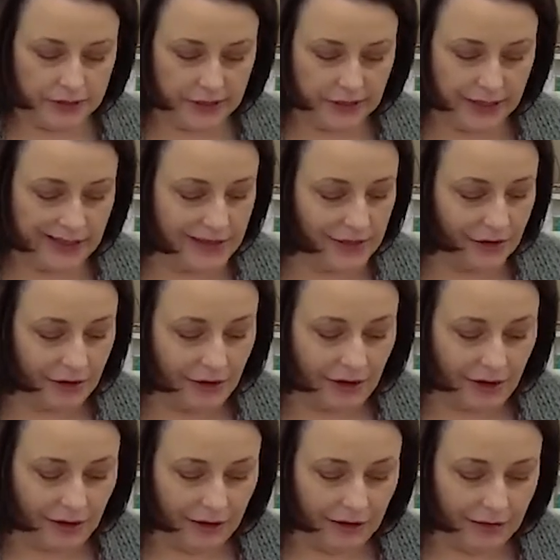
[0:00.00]
these are
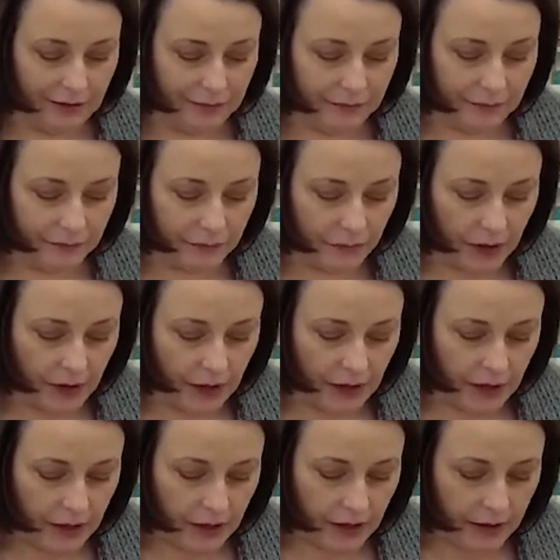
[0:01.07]
all
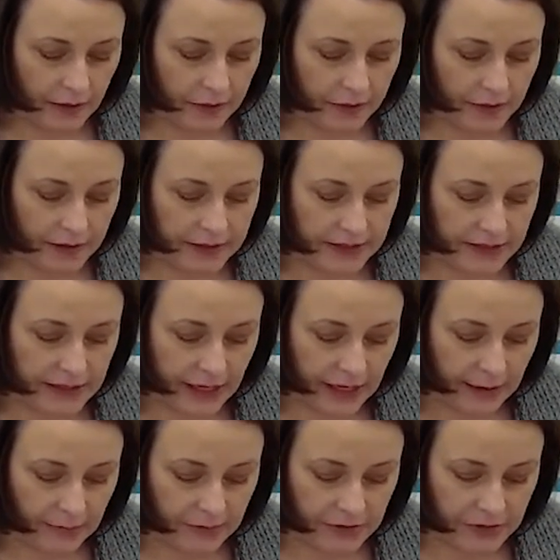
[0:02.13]
the
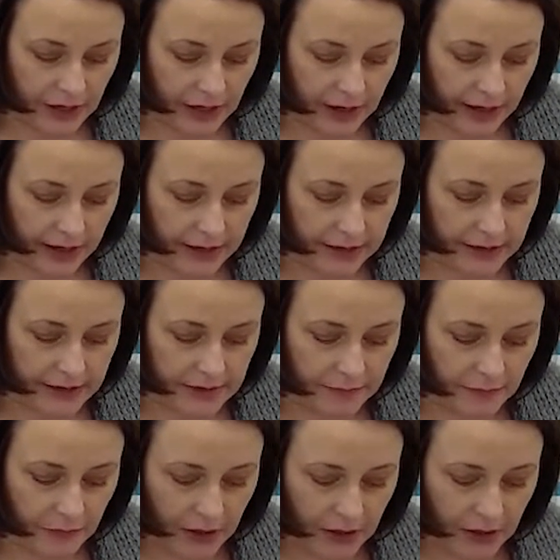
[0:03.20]
same size.